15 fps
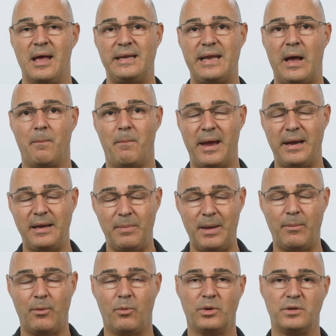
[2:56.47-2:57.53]
Now, many
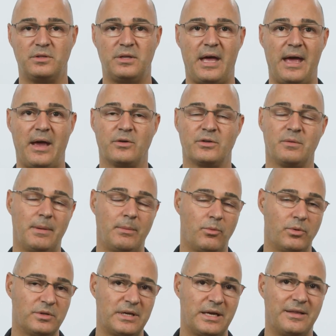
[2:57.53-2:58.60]
people will say, or some people
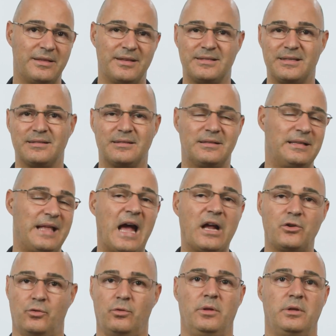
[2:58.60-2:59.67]
will say that this is
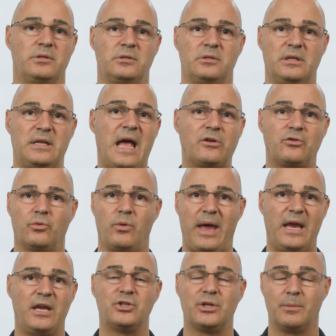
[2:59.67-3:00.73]
natural, this is a natural
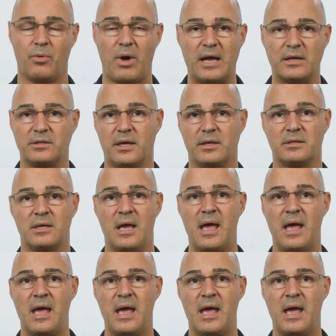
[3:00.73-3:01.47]
aging process,